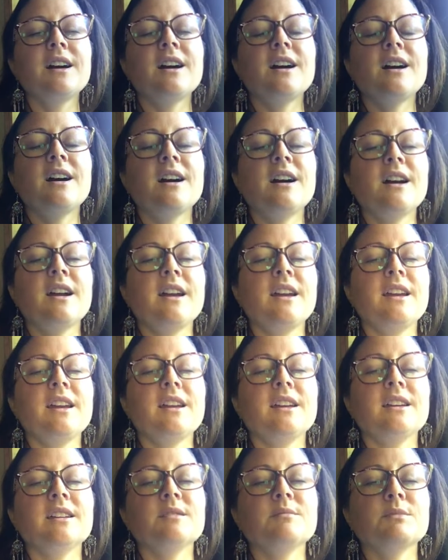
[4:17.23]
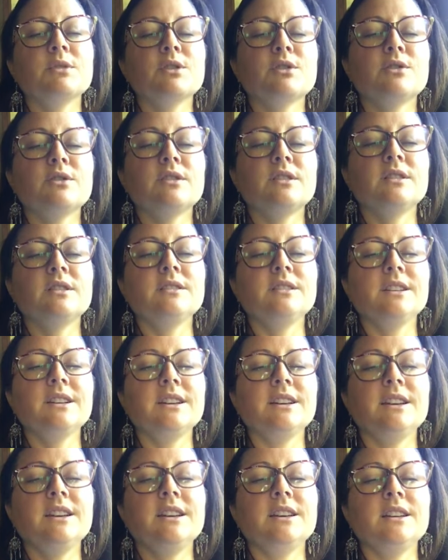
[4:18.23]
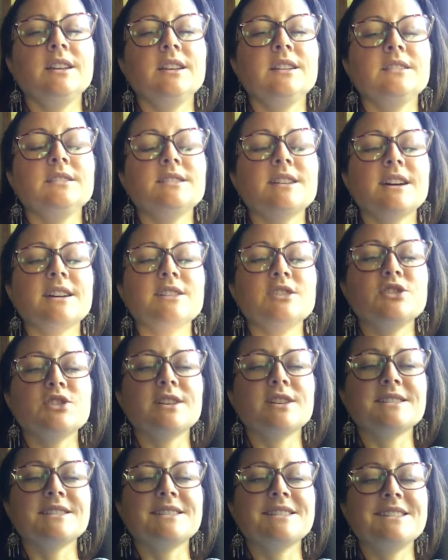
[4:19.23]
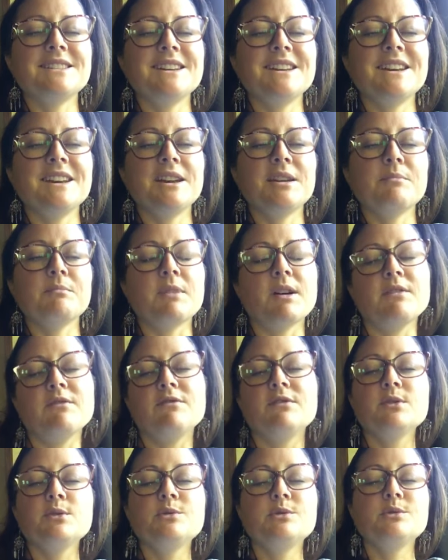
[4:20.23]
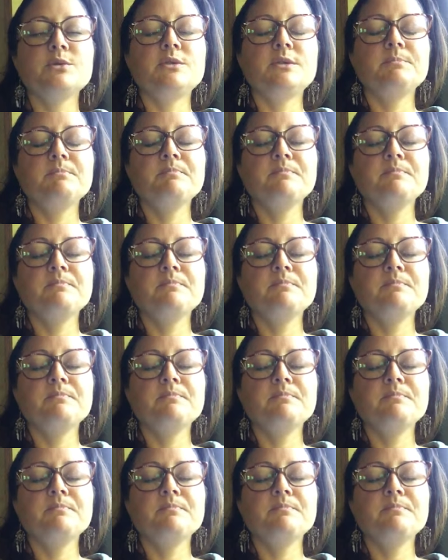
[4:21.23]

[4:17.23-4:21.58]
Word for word: I am currently digesting my food.